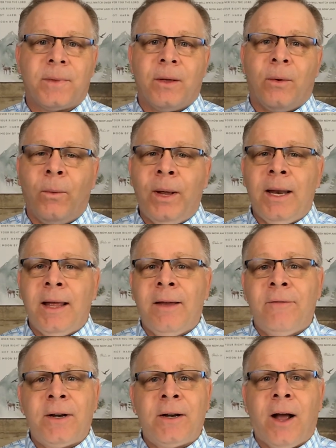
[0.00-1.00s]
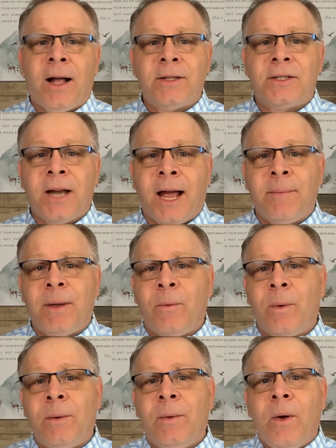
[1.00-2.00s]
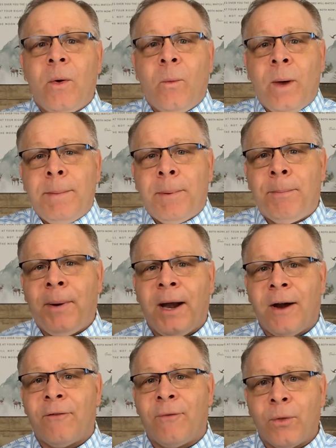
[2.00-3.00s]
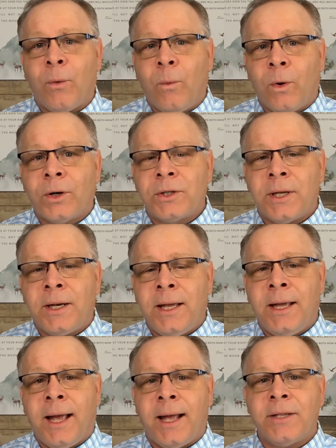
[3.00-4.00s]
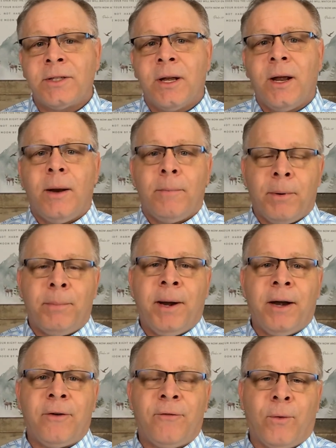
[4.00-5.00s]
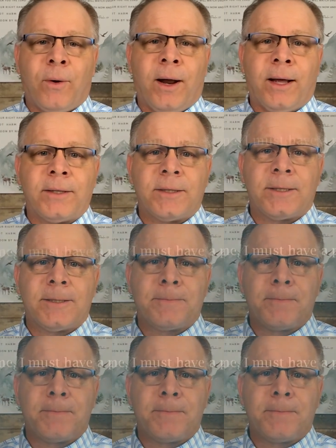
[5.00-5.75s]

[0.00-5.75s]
We live in God's timing when we prepare for the works that he has prepared for us.